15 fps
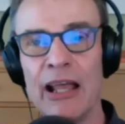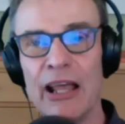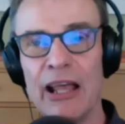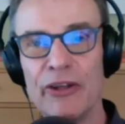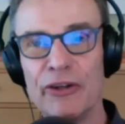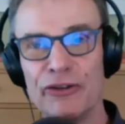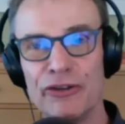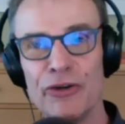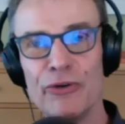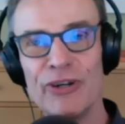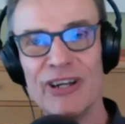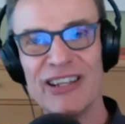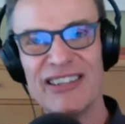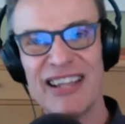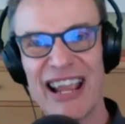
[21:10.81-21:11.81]
the tuna
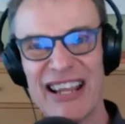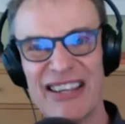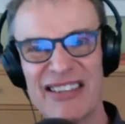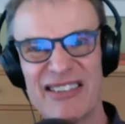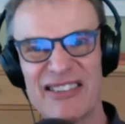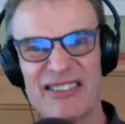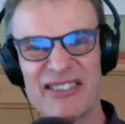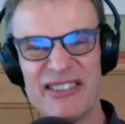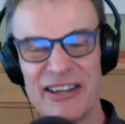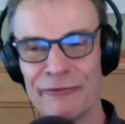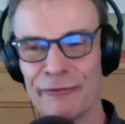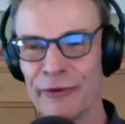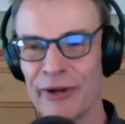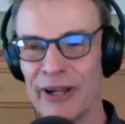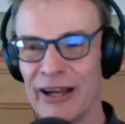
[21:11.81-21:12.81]
tastes
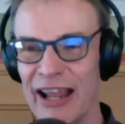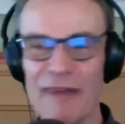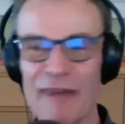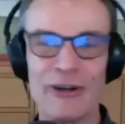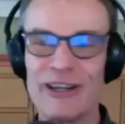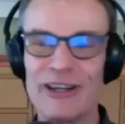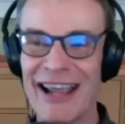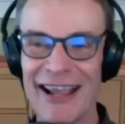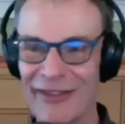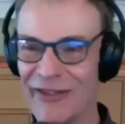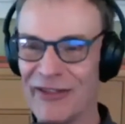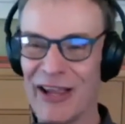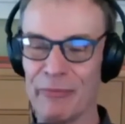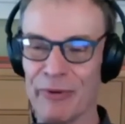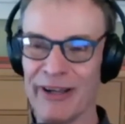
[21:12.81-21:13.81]
different every day that
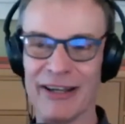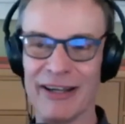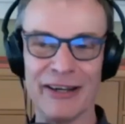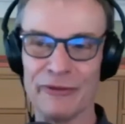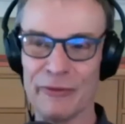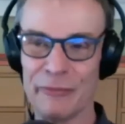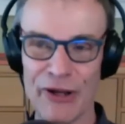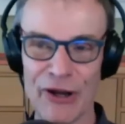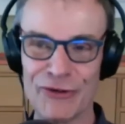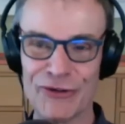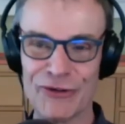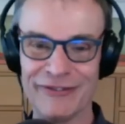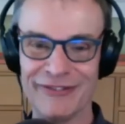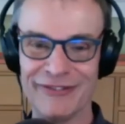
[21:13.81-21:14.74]
they bring it in from the ocean.